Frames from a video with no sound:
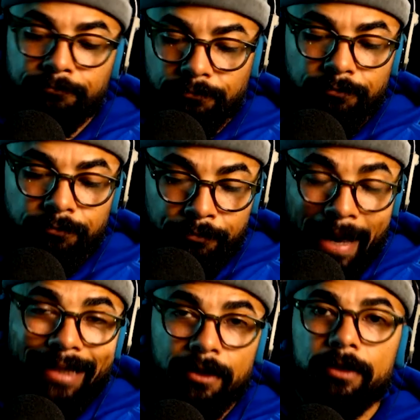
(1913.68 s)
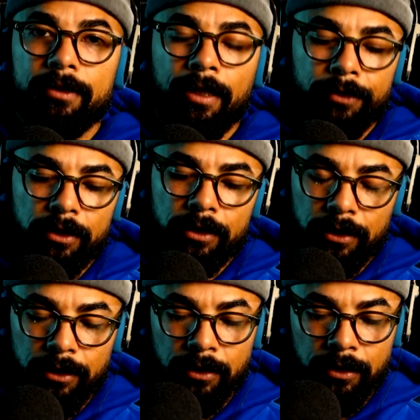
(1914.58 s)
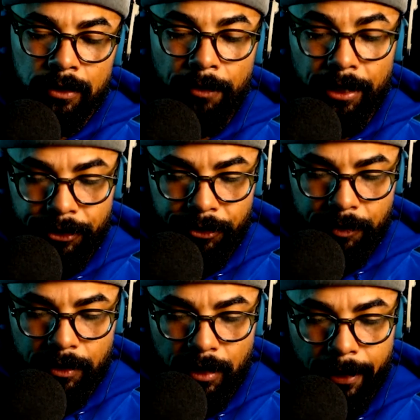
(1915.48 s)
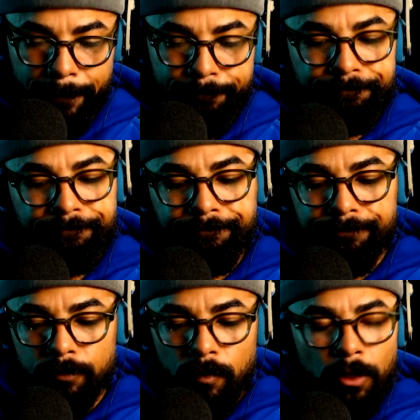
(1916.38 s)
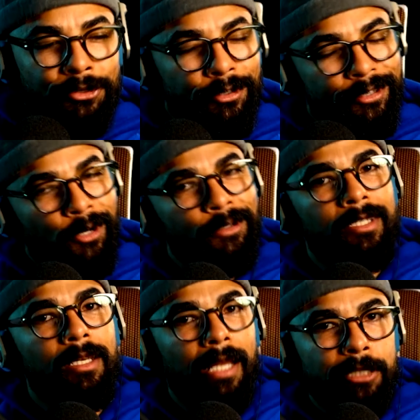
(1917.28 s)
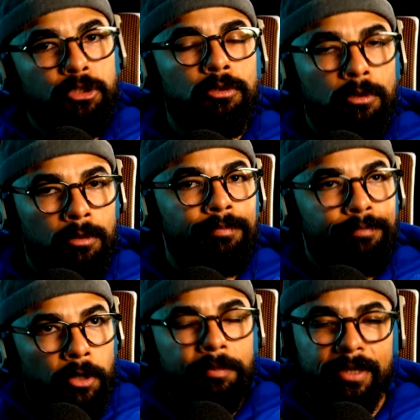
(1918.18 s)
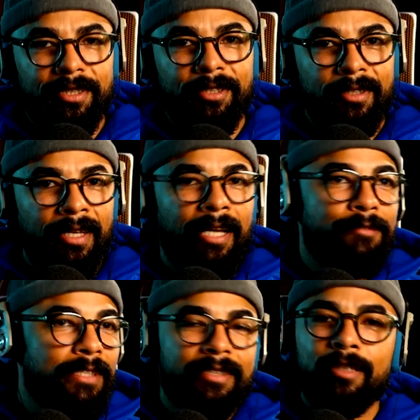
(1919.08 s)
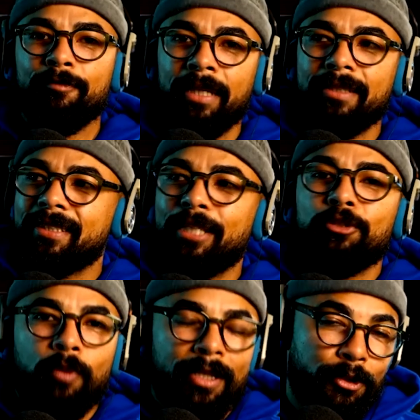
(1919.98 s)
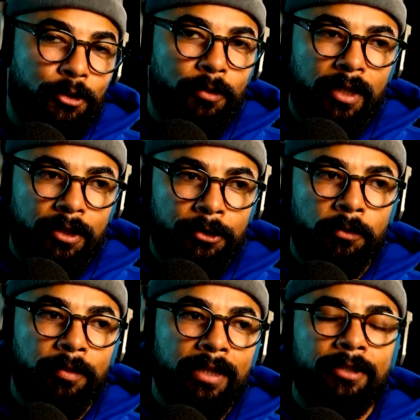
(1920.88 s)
madness that we see in the mainstream today. So there's always a logical purpose here. A lot of this stuff makes sense why they do what they do, but there's a